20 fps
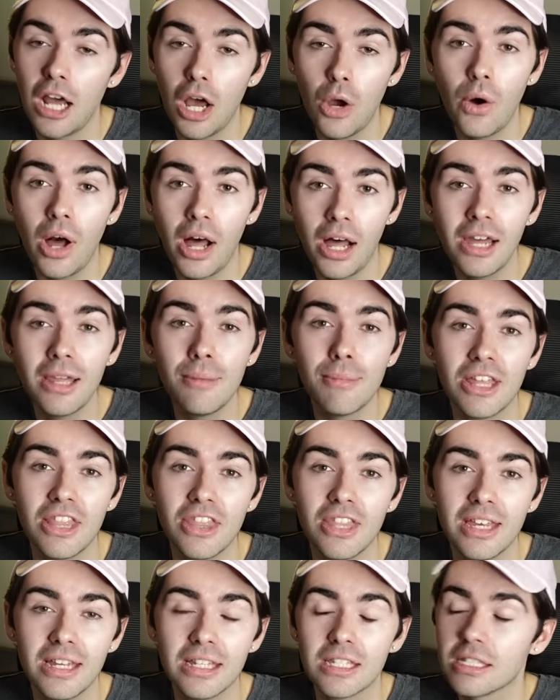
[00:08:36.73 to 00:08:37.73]
Oh, I'm in
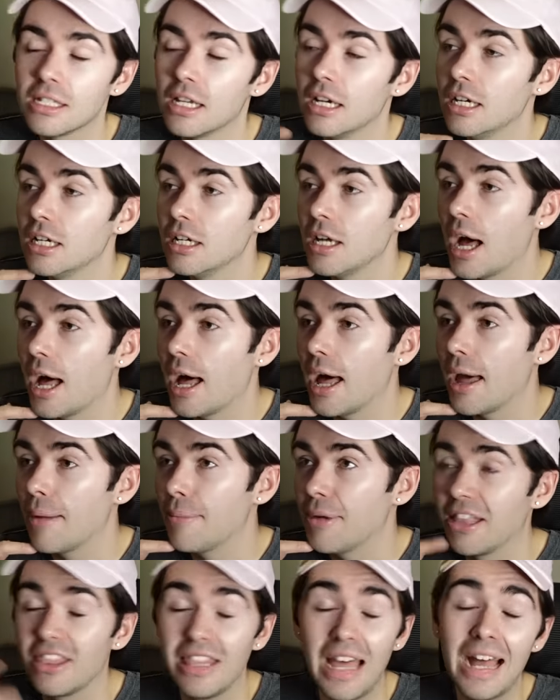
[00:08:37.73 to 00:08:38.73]
this
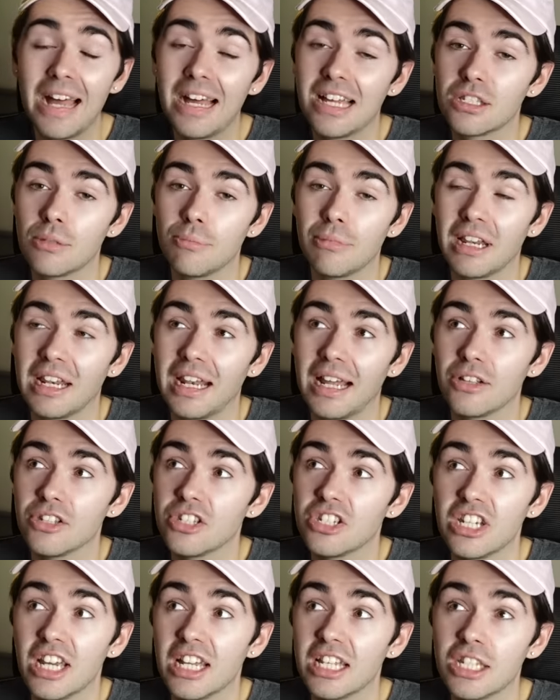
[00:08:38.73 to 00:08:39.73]
um, and that hasn't been announced